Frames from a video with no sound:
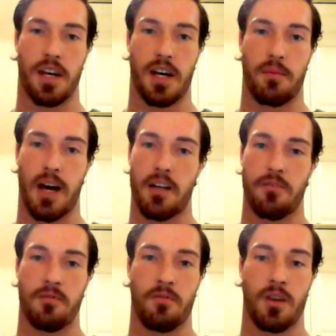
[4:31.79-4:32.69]
Um, I
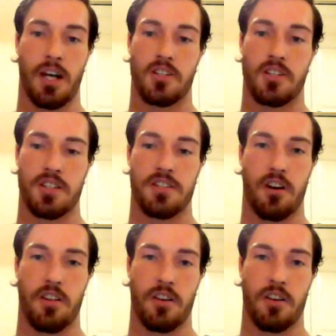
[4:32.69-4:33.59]
hadn't, I had just
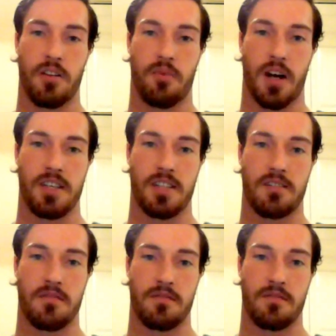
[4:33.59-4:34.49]
started the, the
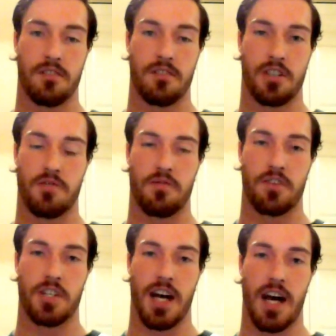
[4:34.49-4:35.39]
process of searching
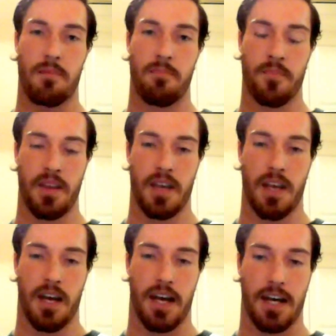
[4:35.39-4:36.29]
for a job.
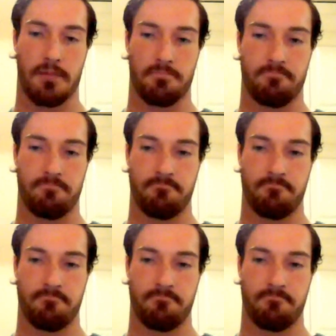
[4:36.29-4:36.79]
Um,